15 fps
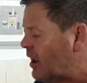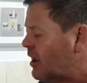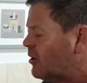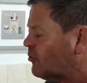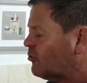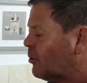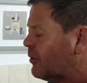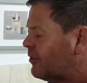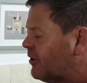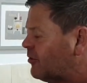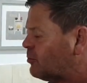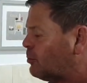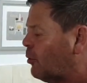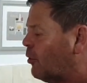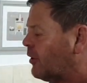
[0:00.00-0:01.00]
So at
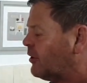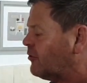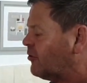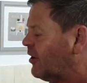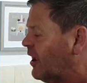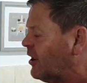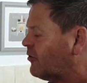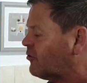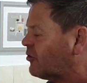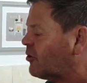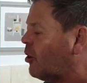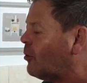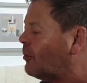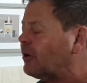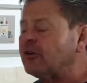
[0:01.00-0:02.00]
this point it's
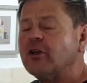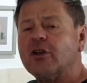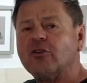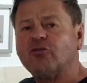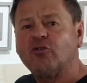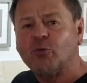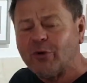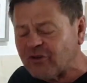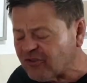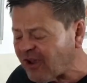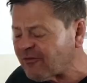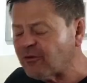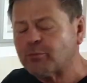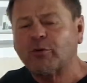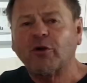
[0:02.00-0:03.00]
common to
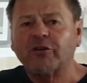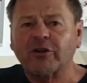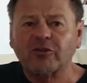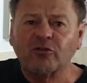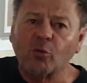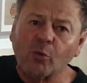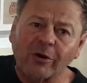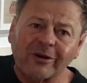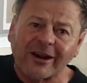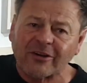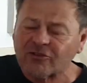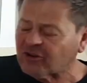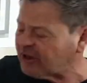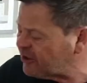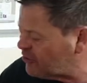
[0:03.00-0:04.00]
whichever product we're
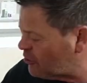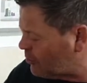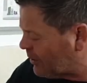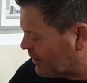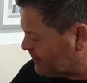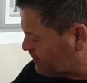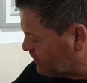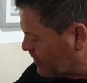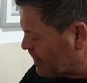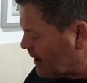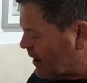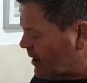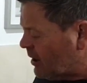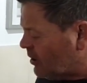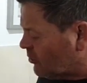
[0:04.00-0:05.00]
actually doing.
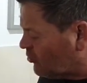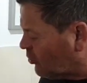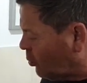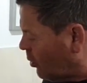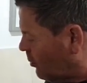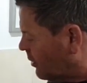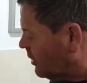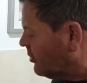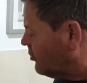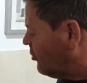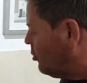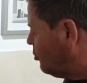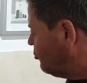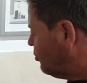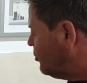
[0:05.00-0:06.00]
So what we're going to do
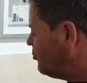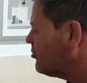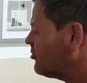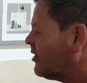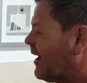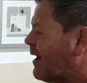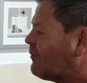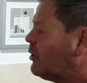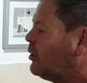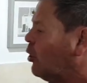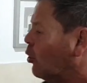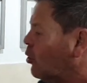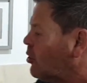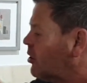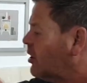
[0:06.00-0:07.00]
is we're just going to have a
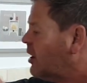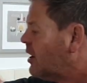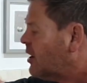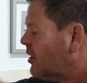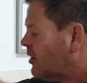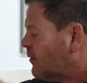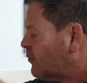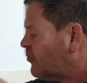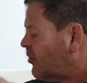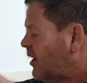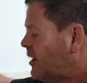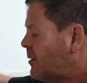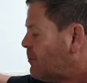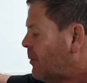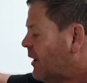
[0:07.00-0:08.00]
look. You've seen
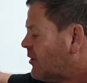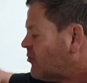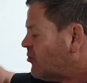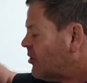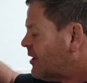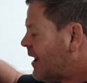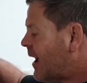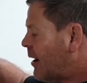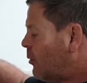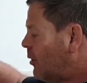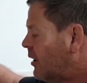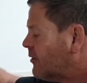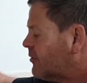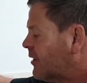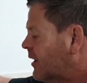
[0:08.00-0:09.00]
a picture now, I
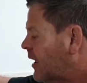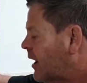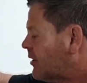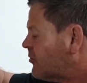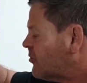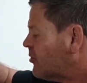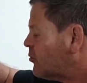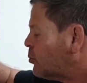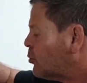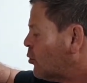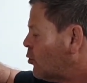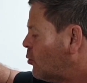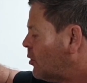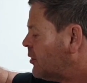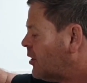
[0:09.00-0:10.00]
think Alistair's brought
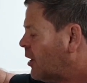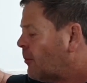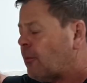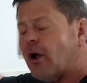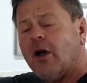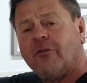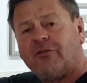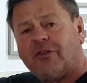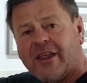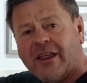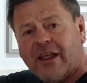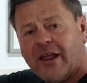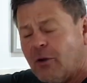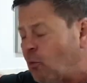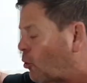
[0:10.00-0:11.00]
one up, of
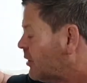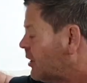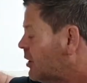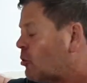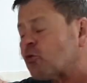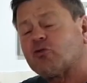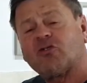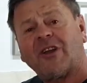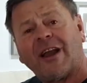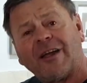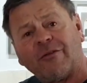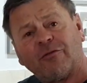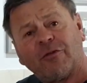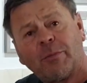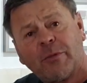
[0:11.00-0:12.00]
what it looks like
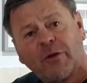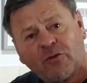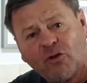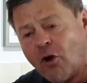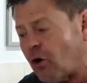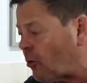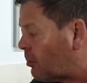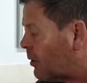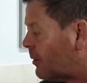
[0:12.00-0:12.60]
from the top.